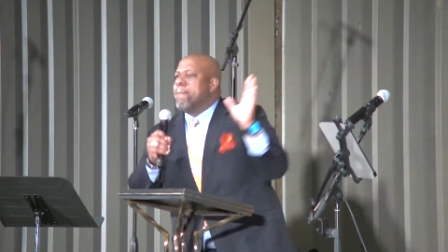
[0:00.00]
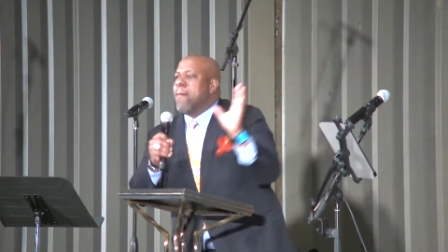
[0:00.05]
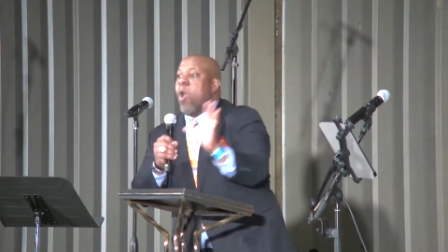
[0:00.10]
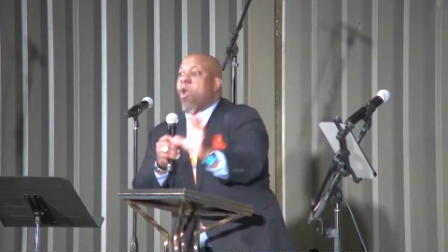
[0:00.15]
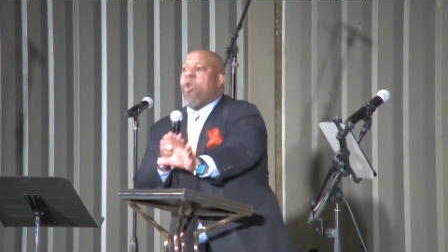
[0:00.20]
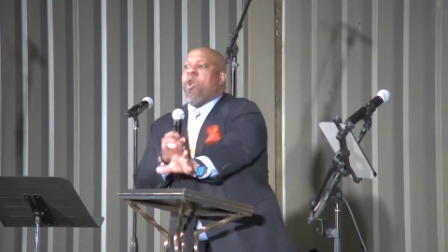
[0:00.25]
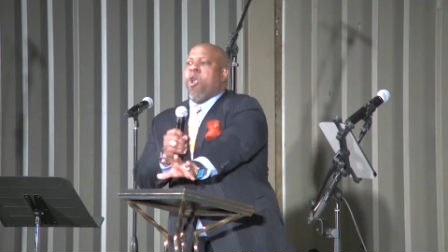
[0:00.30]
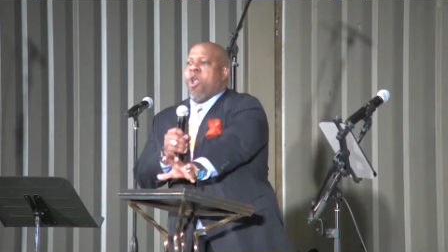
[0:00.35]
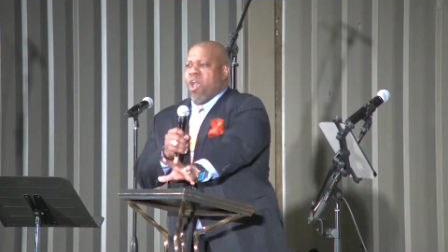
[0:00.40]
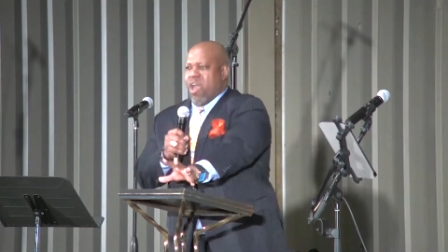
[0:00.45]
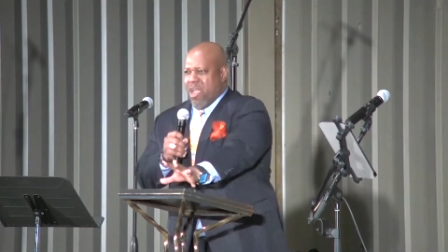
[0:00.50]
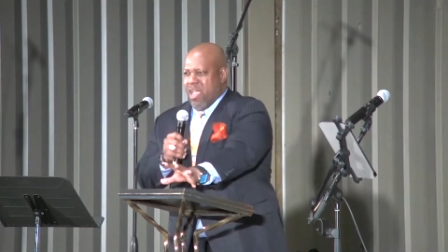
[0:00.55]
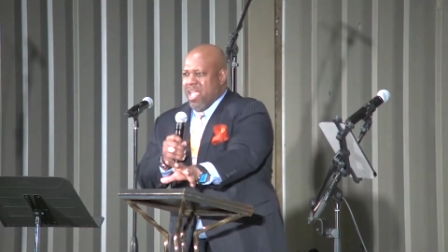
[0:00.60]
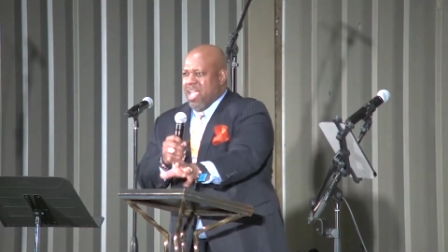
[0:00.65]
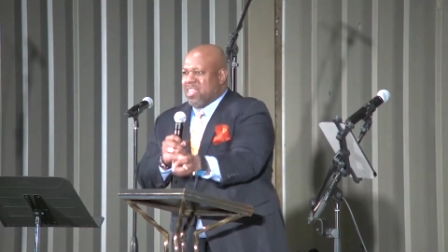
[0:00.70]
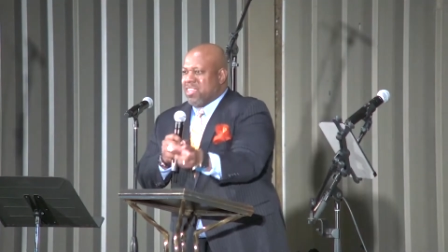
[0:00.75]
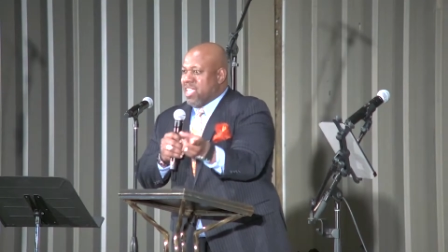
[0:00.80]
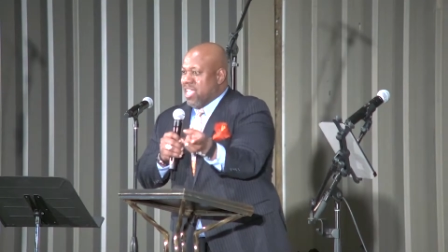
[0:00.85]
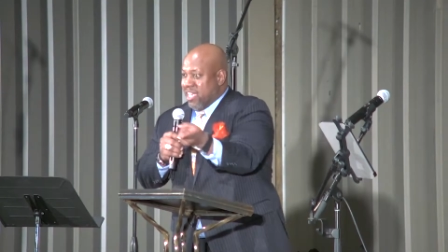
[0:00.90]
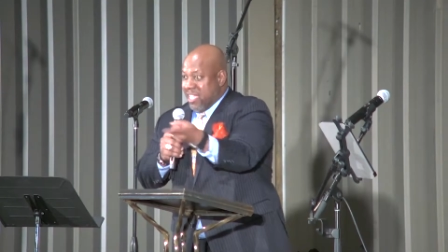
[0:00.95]
more
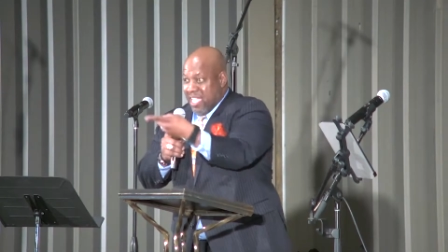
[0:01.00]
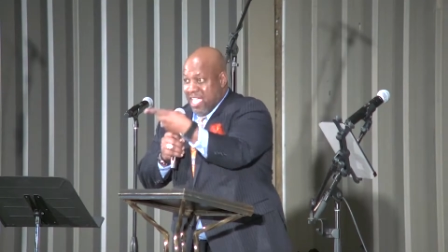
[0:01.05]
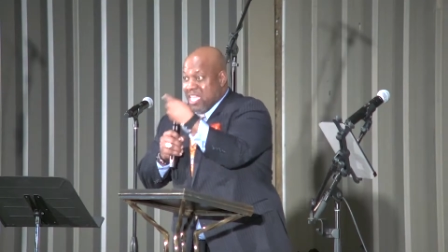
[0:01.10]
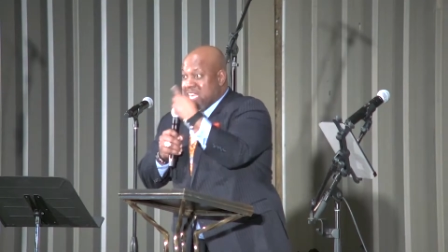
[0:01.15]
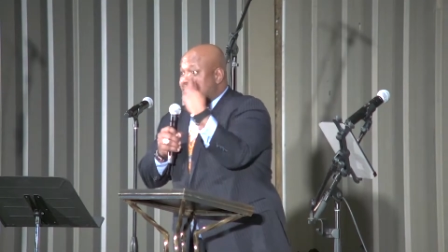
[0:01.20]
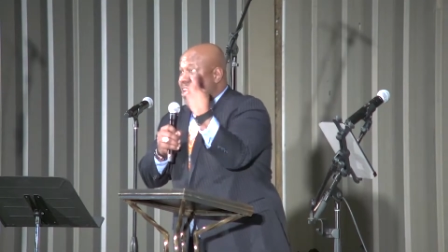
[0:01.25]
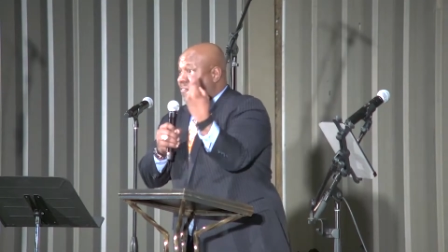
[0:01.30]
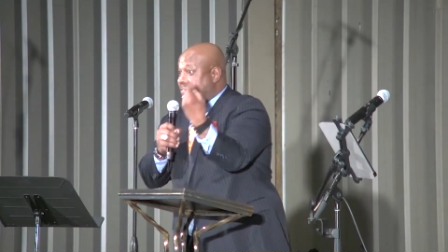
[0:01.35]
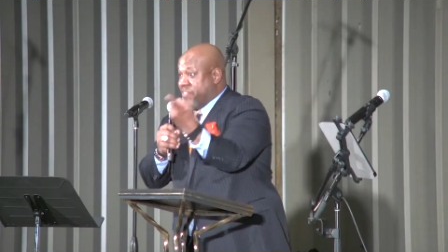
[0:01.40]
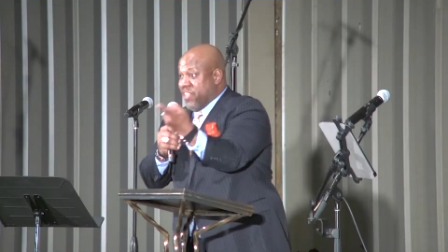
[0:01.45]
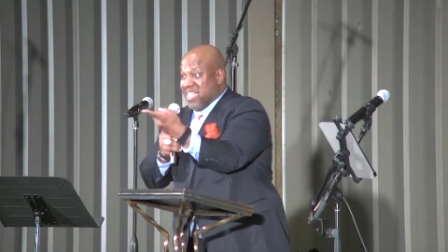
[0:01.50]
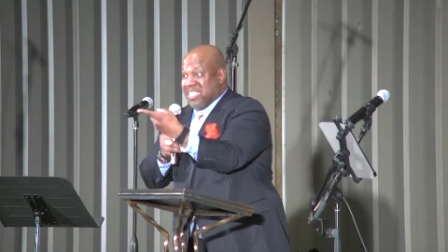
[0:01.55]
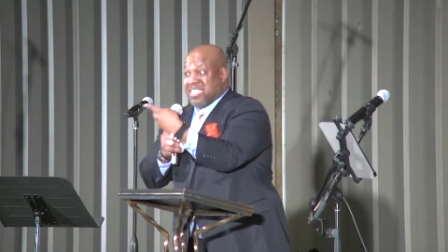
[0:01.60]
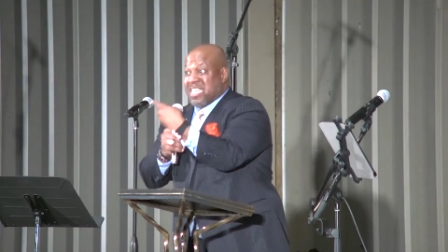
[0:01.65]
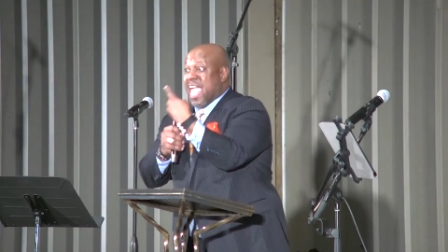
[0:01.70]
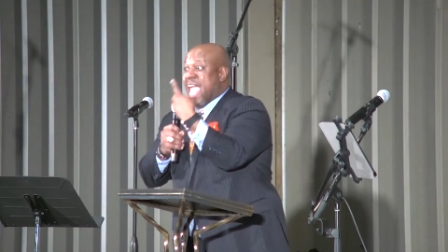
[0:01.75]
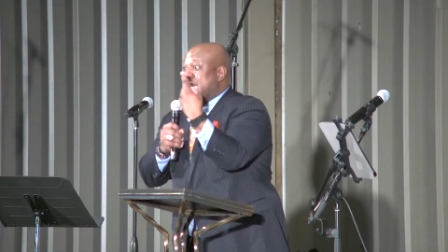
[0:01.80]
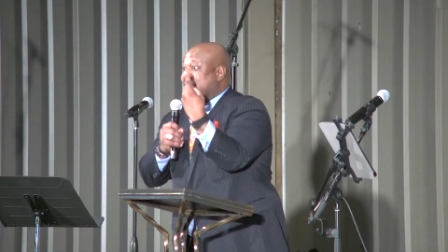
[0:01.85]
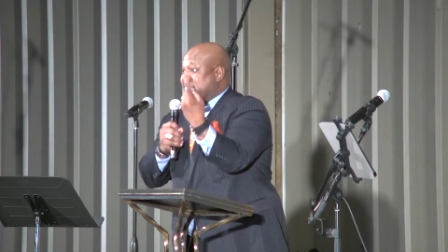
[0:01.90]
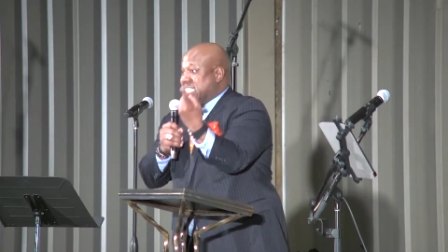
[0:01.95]
than any of
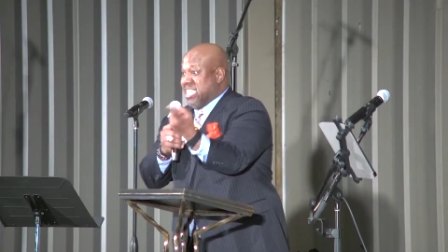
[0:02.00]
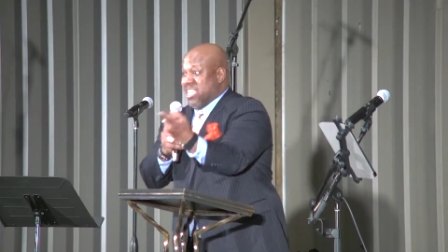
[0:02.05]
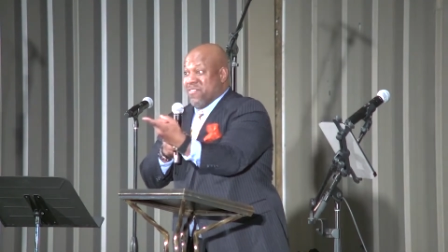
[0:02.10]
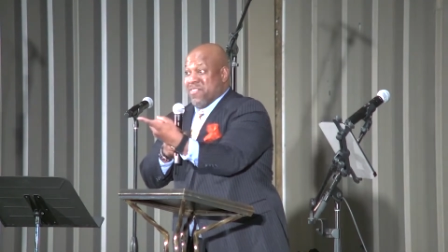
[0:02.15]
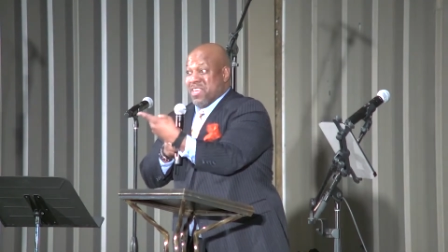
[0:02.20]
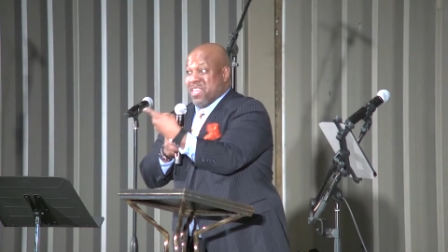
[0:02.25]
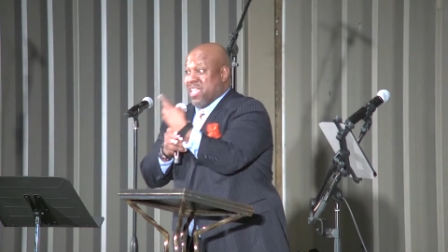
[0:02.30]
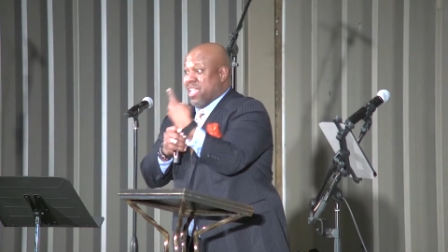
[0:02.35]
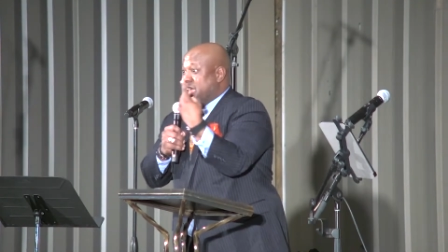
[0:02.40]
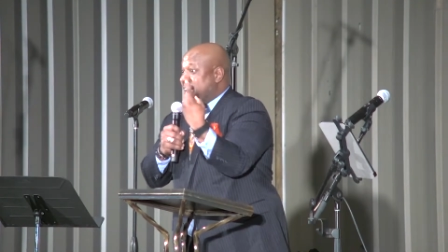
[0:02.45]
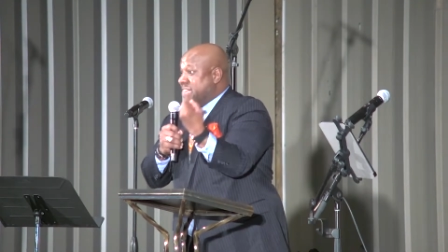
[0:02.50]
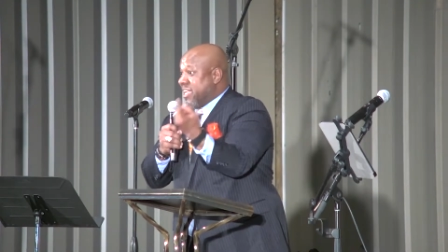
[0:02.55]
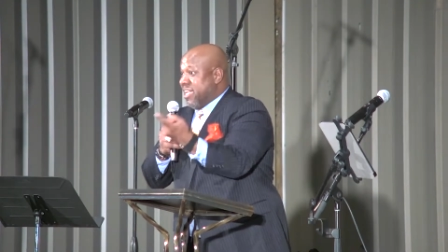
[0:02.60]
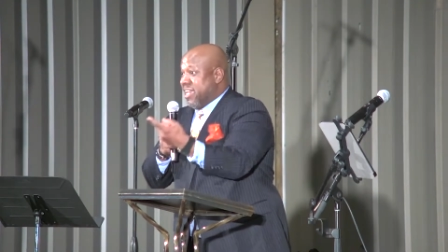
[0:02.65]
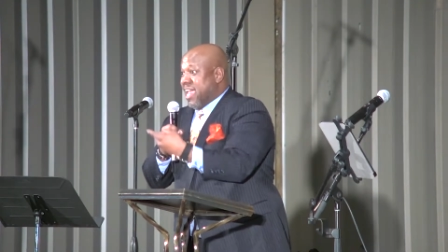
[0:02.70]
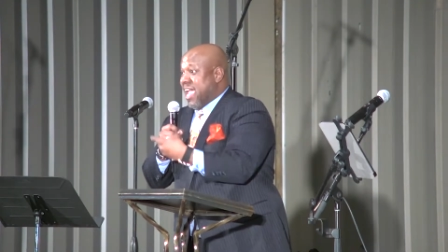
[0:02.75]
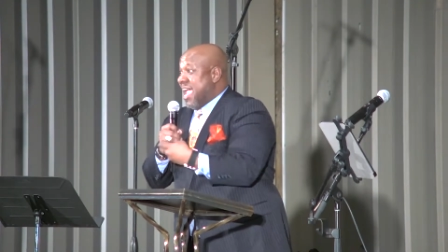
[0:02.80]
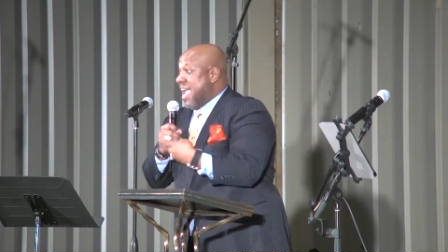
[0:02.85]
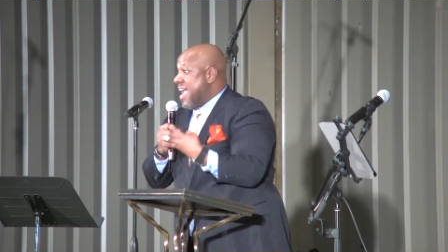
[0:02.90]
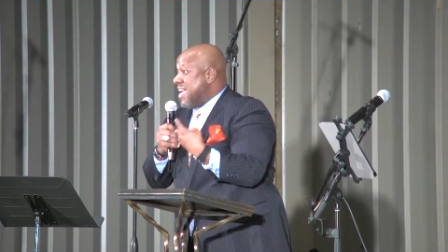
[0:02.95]
this activity
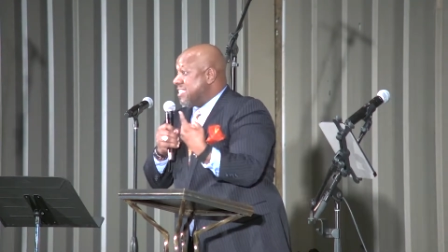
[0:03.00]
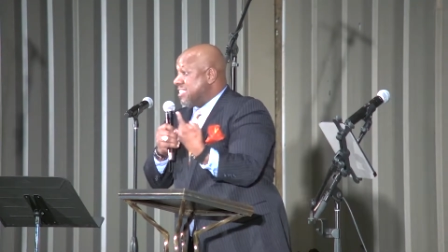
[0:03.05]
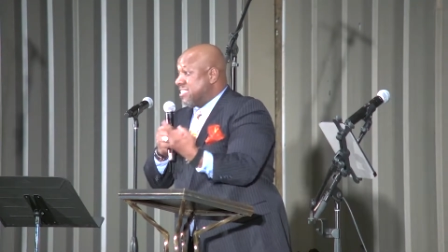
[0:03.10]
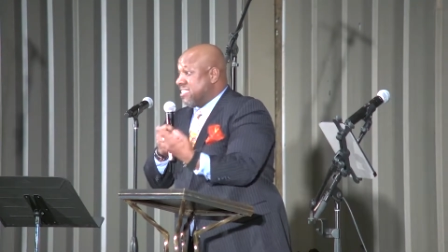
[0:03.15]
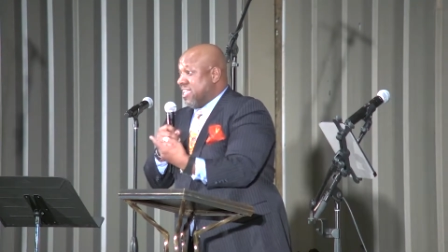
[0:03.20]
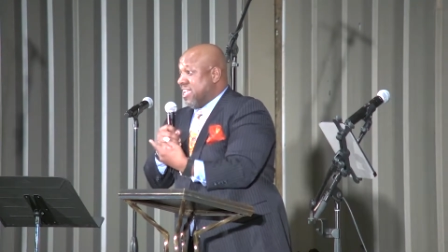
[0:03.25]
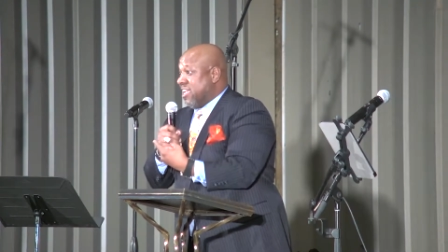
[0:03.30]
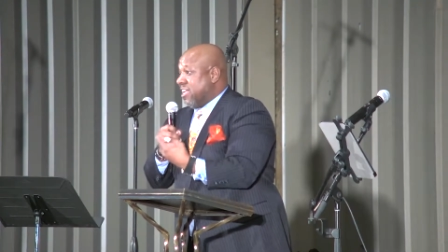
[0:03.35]
could ask,